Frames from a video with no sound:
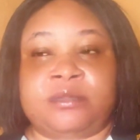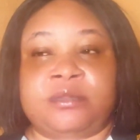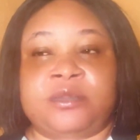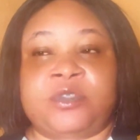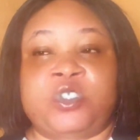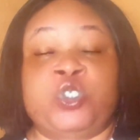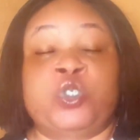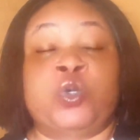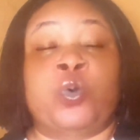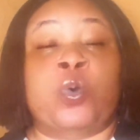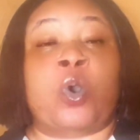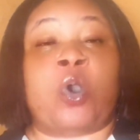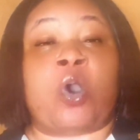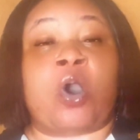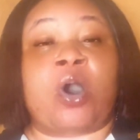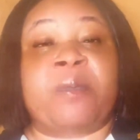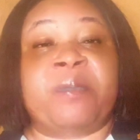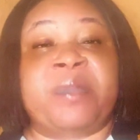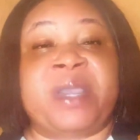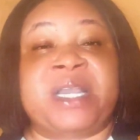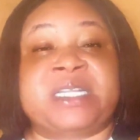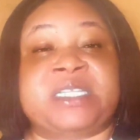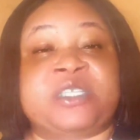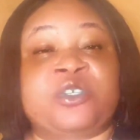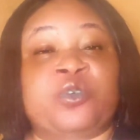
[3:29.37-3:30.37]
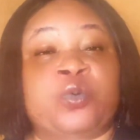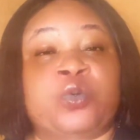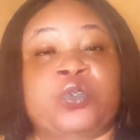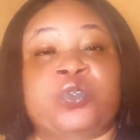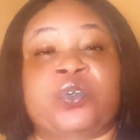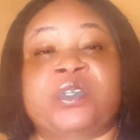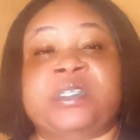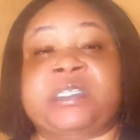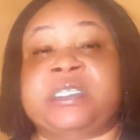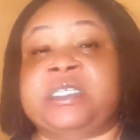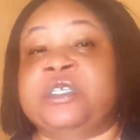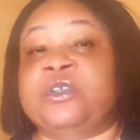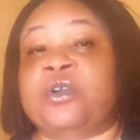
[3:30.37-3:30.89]
You will comment, you will
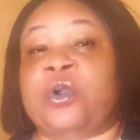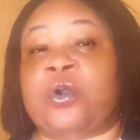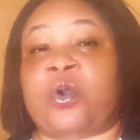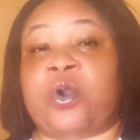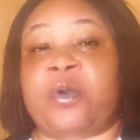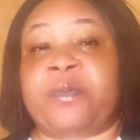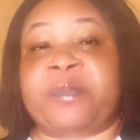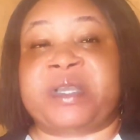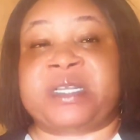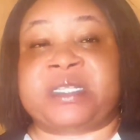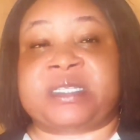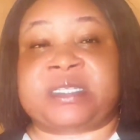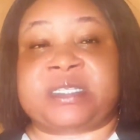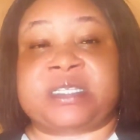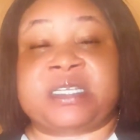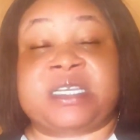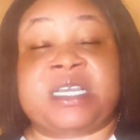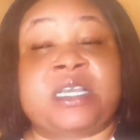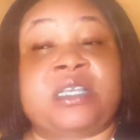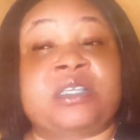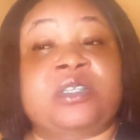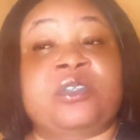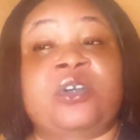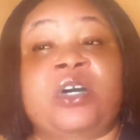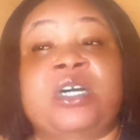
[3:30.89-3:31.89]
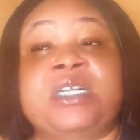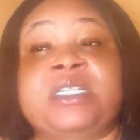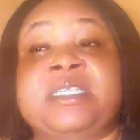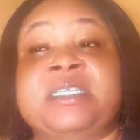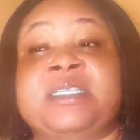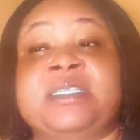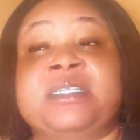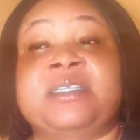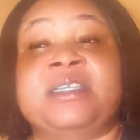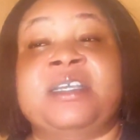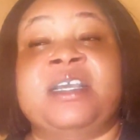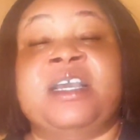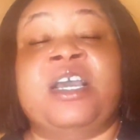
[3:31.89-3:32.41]
not see your comment. It's
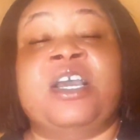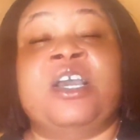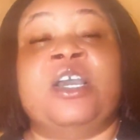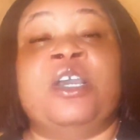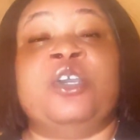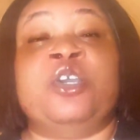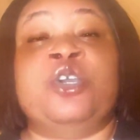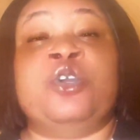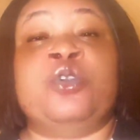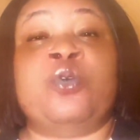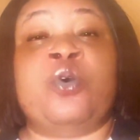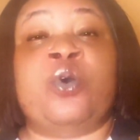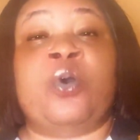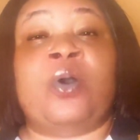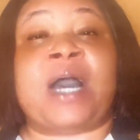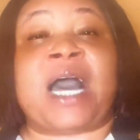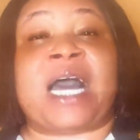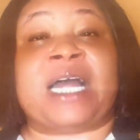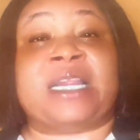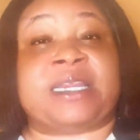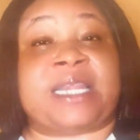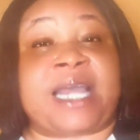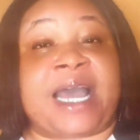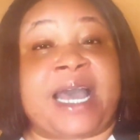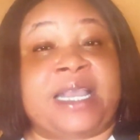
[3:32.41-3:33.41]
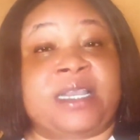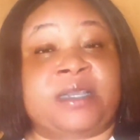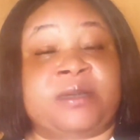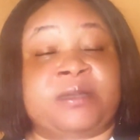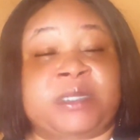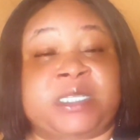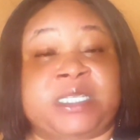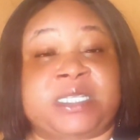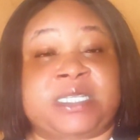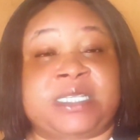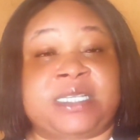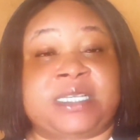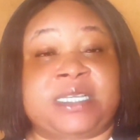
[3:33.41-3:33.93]
not, you know, at
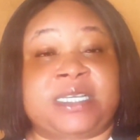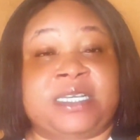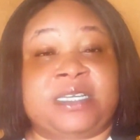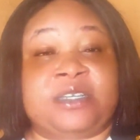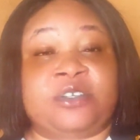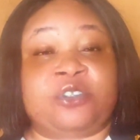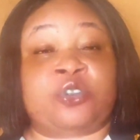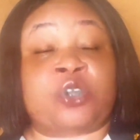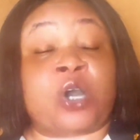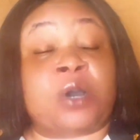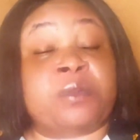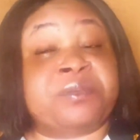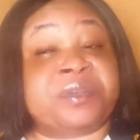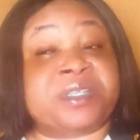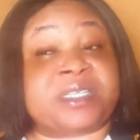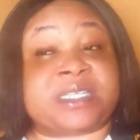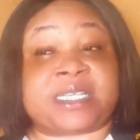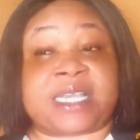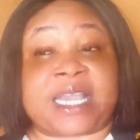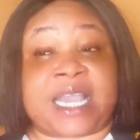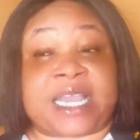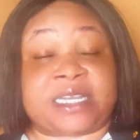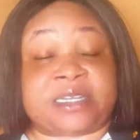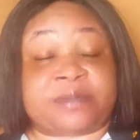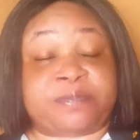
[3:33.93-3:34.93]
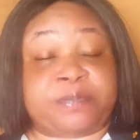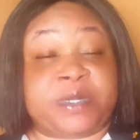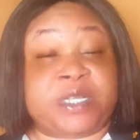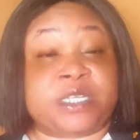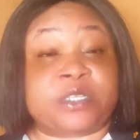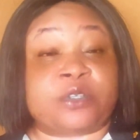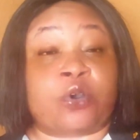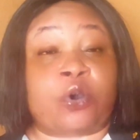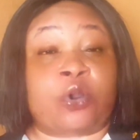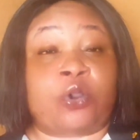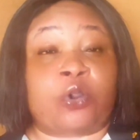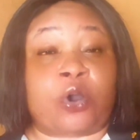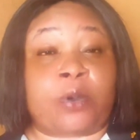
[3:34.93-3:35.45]
times, don't be scared.
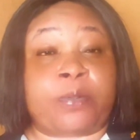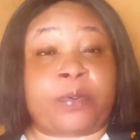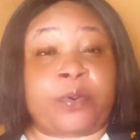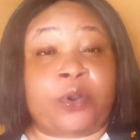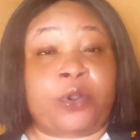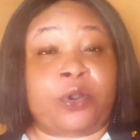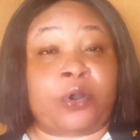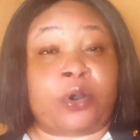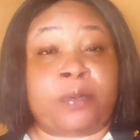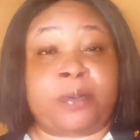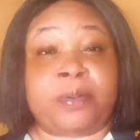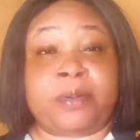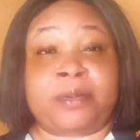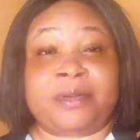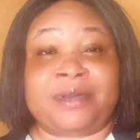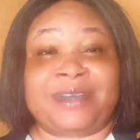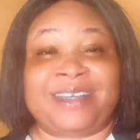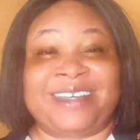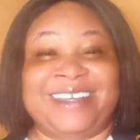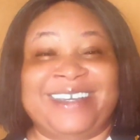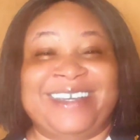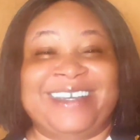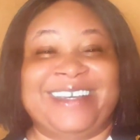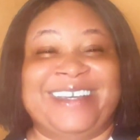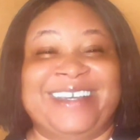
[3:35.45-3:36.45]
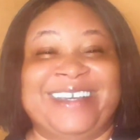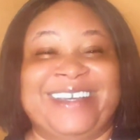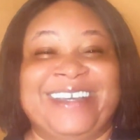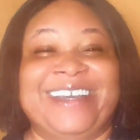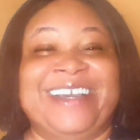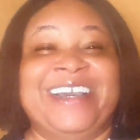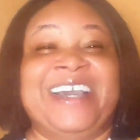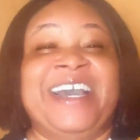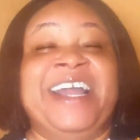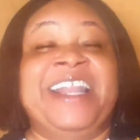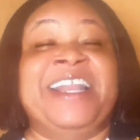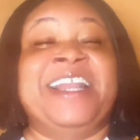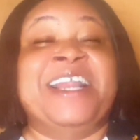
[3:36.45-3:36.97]
Please hold up.
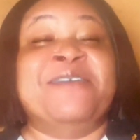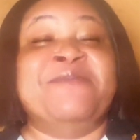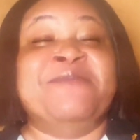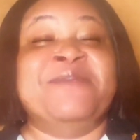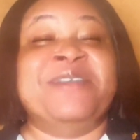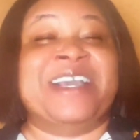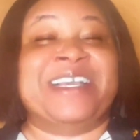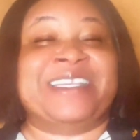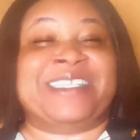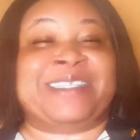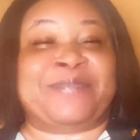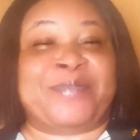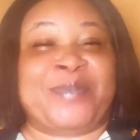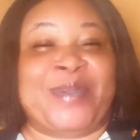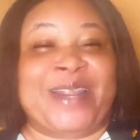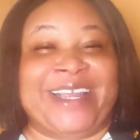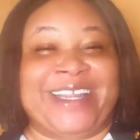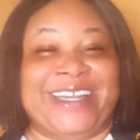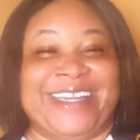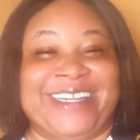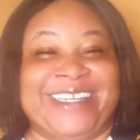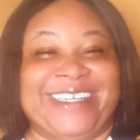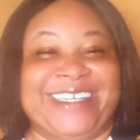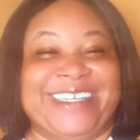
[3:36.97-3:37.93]
Let me explain.